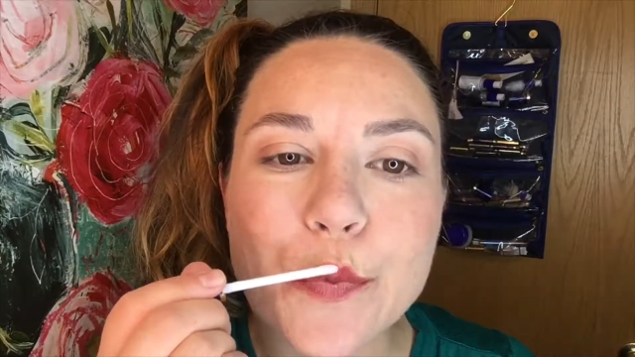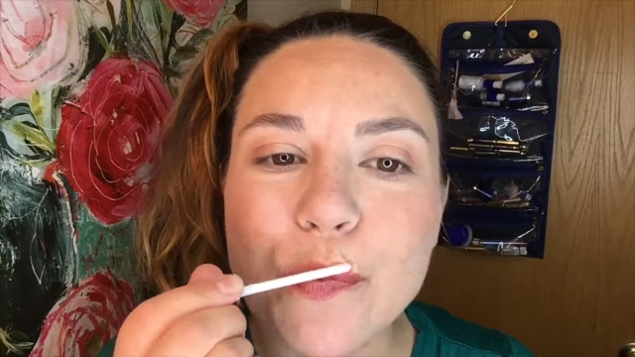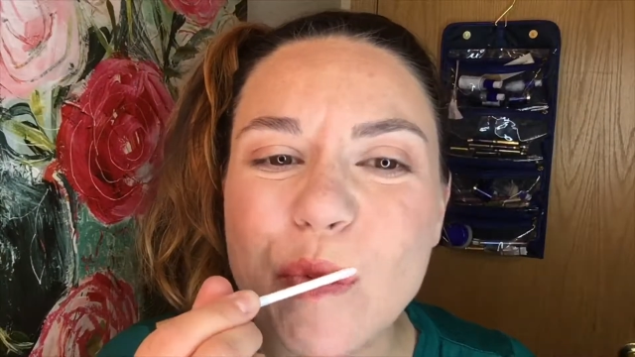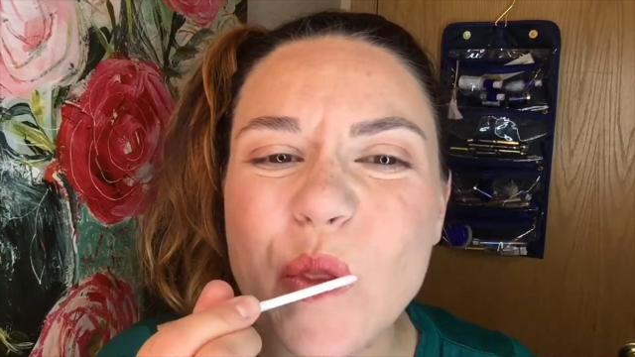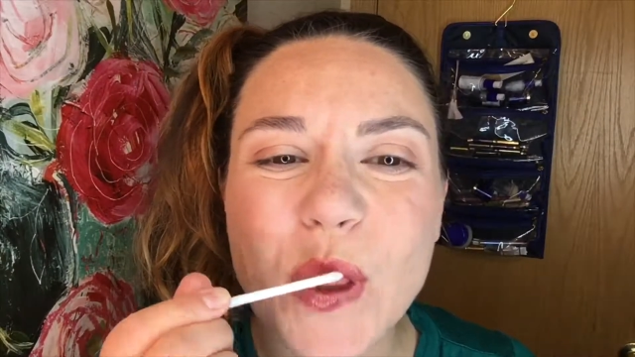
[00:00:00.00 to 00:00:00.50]

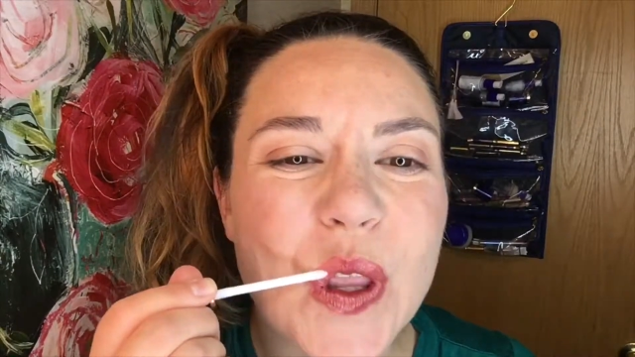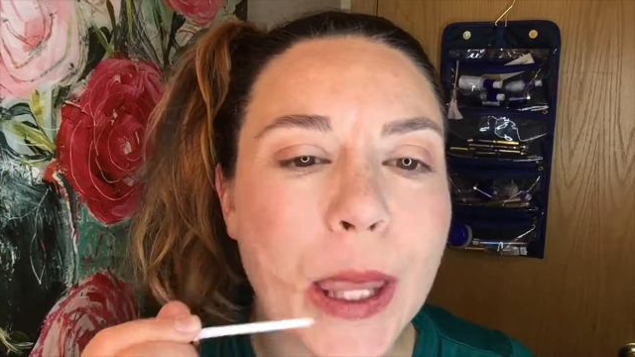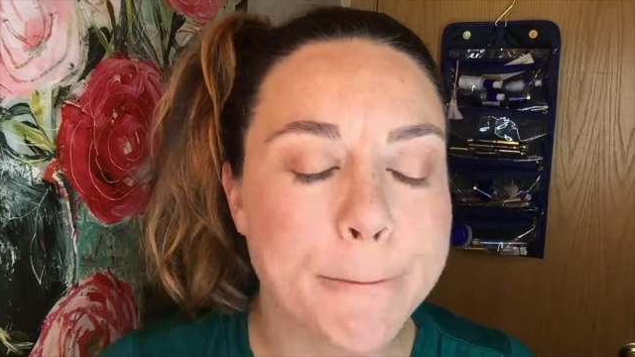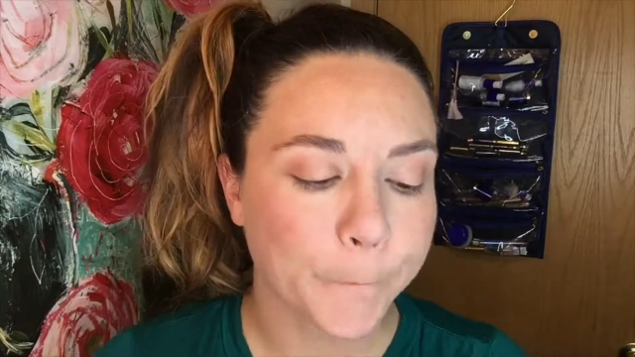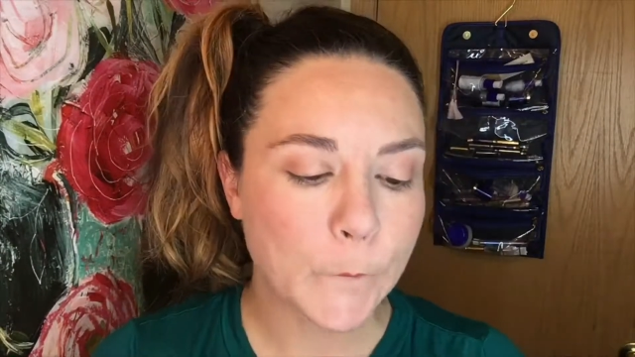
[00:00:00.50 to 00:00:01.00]
And I let it
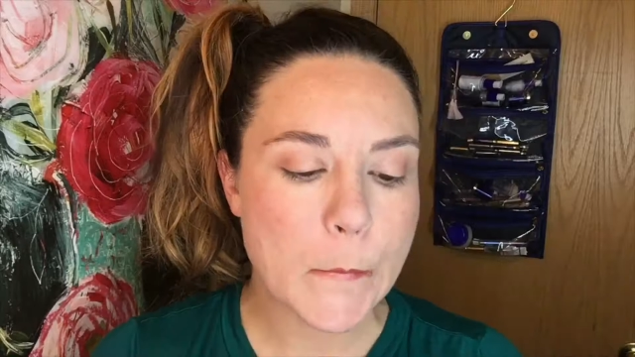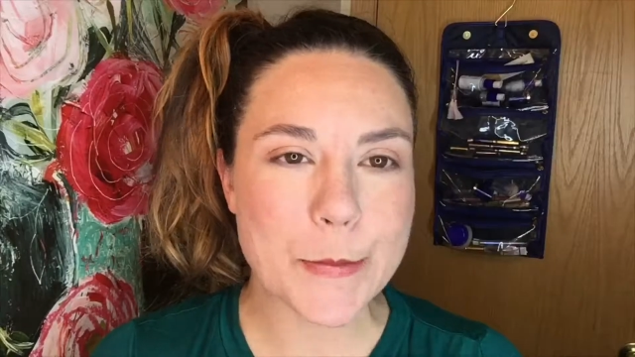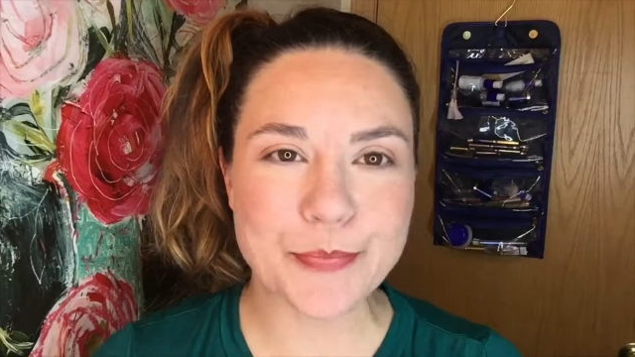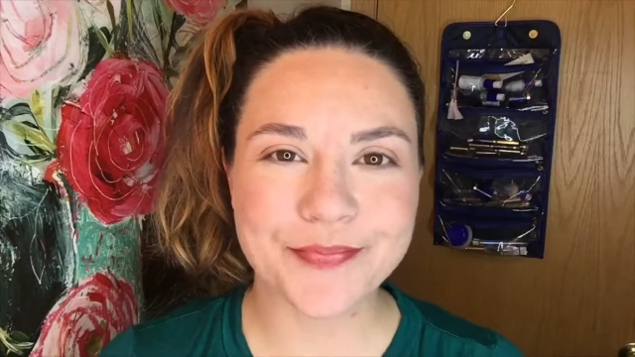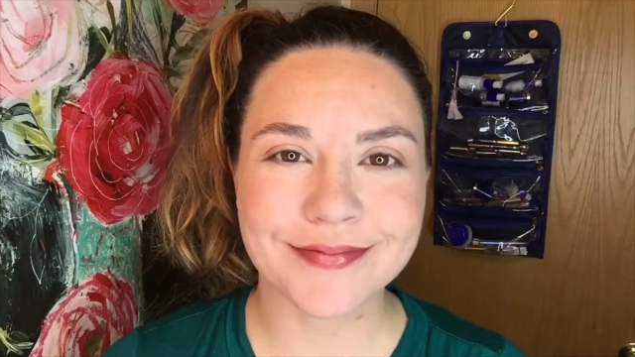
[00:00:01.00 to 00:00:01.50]
dry
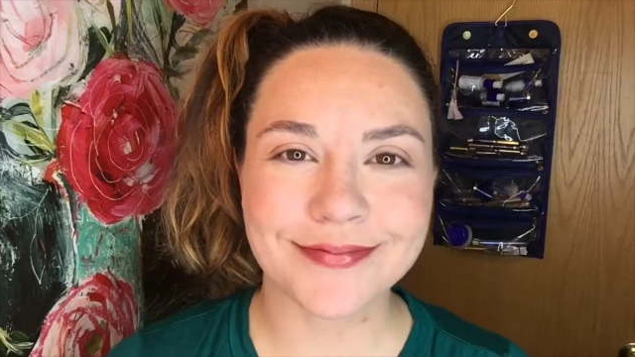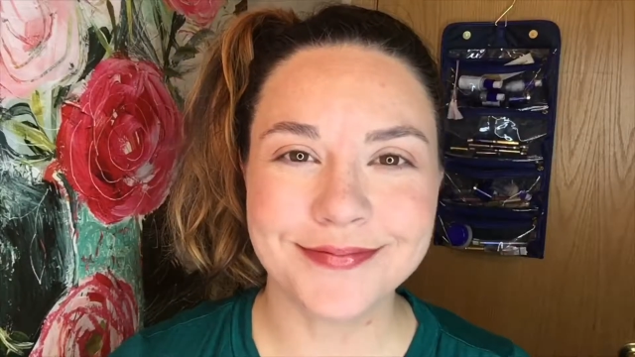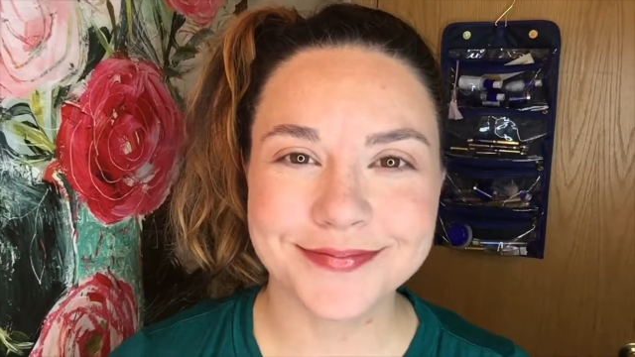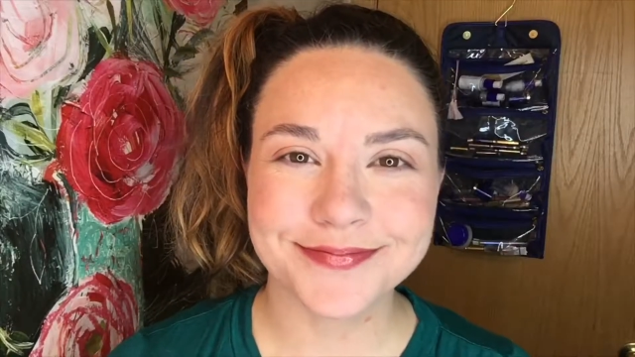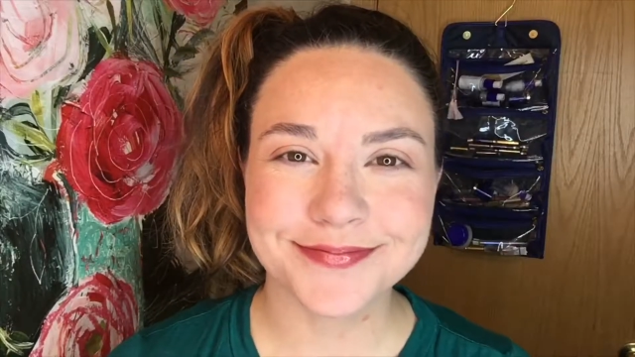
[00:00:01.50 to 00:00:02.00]
really
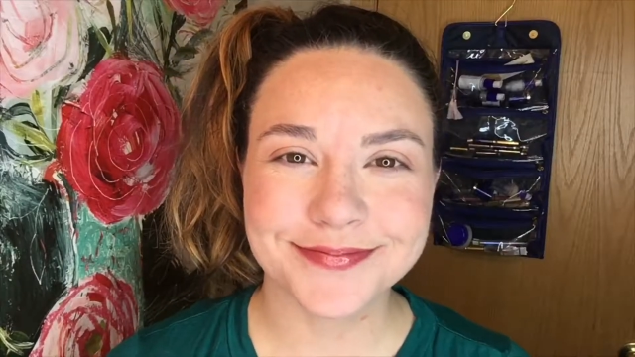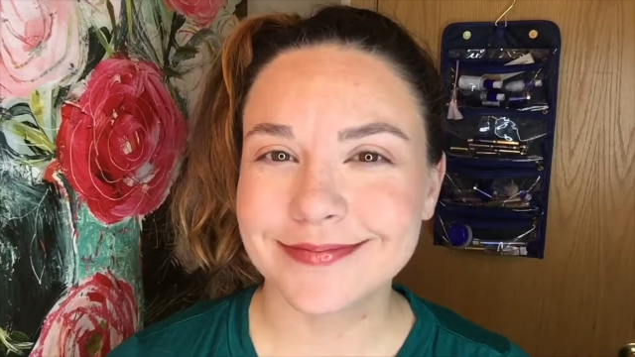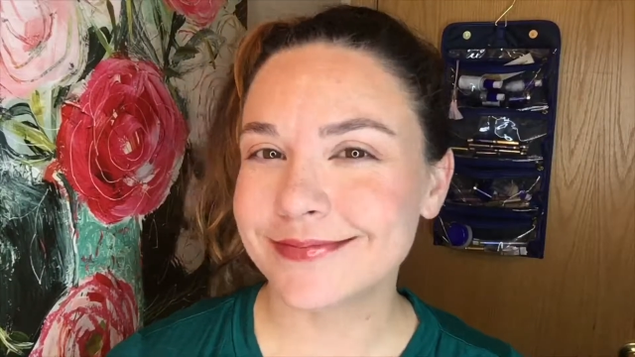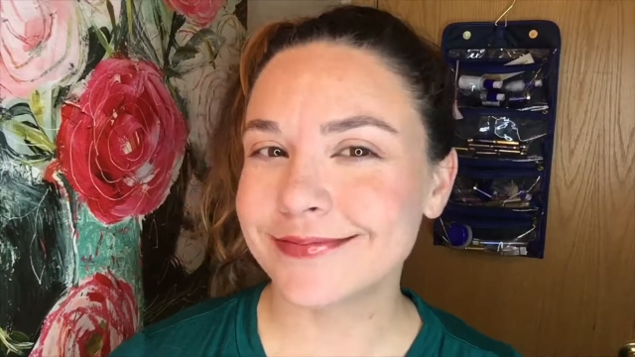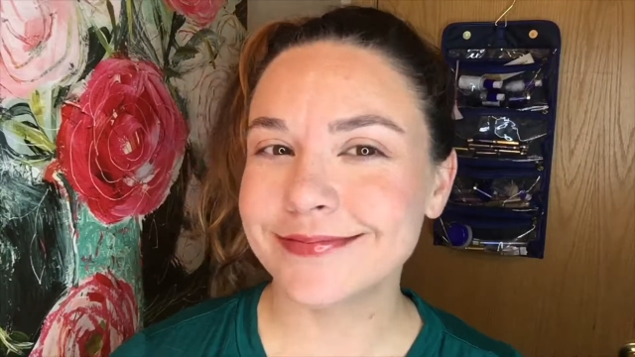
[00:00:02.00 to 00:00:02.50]
well and
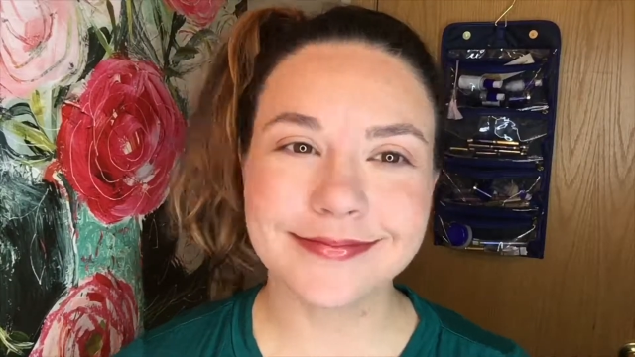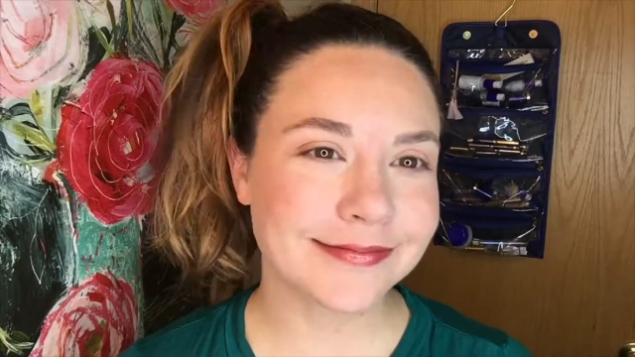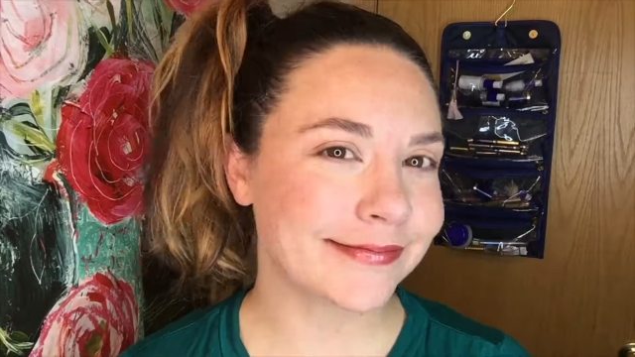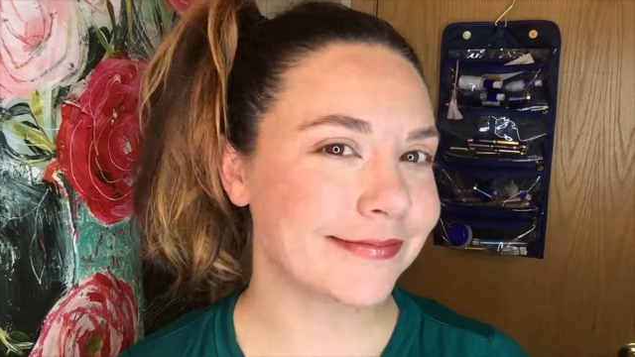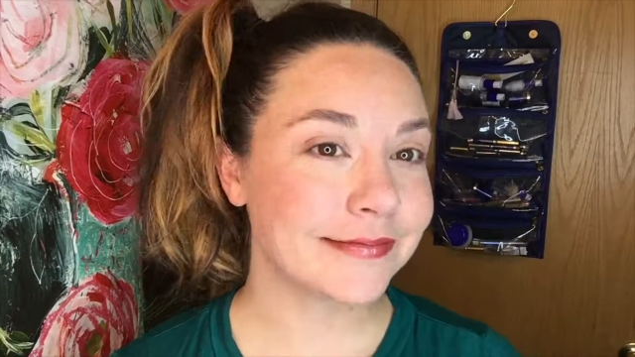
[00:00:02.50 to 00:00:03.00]
apply my
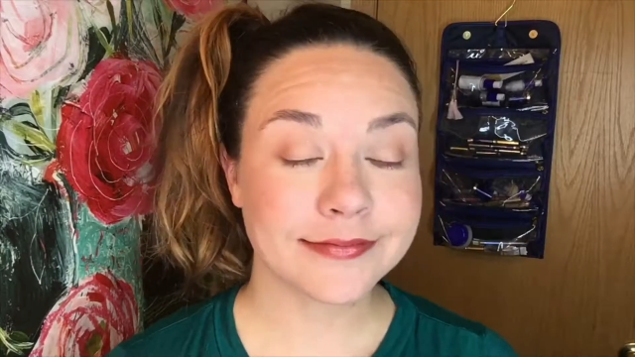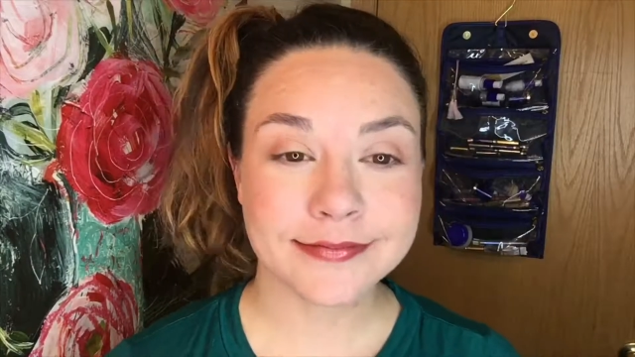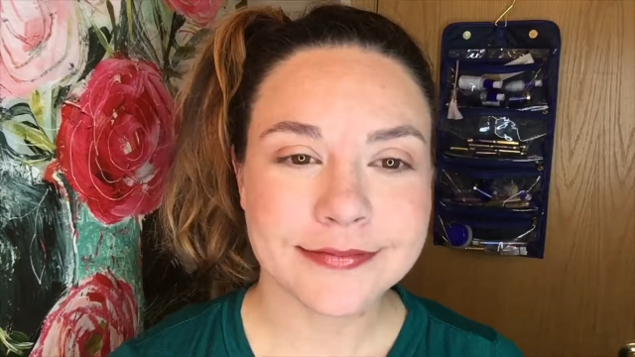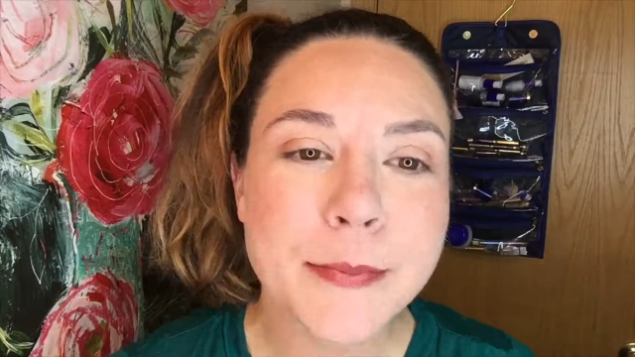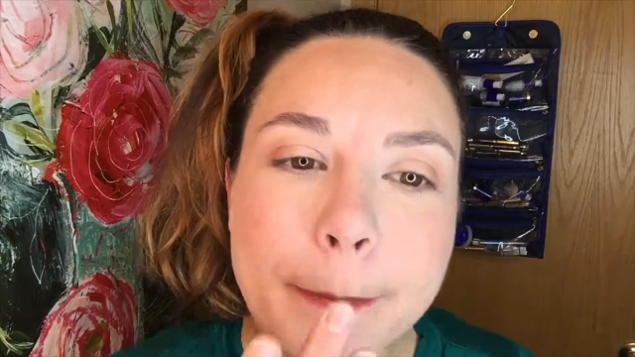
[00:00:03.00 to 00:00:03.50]
glossy
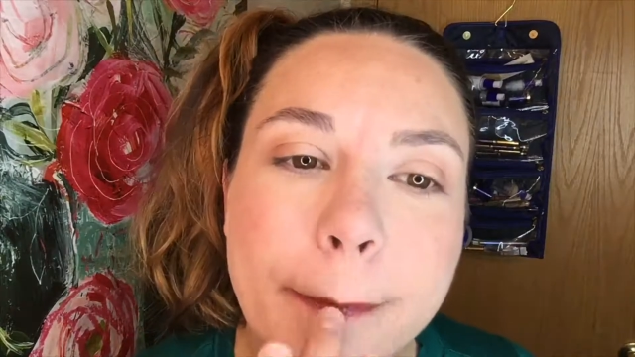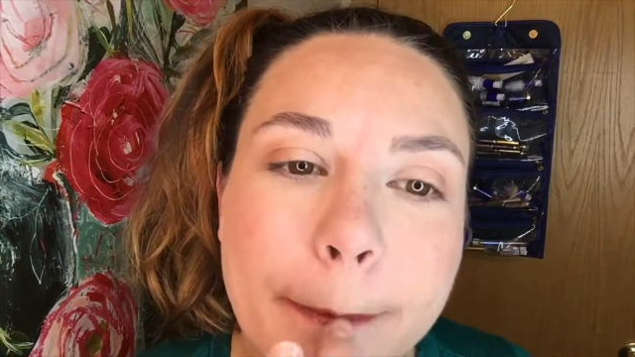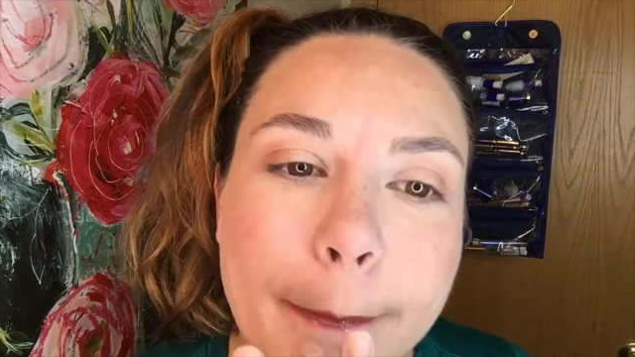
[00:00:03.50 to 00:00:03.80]
gloss.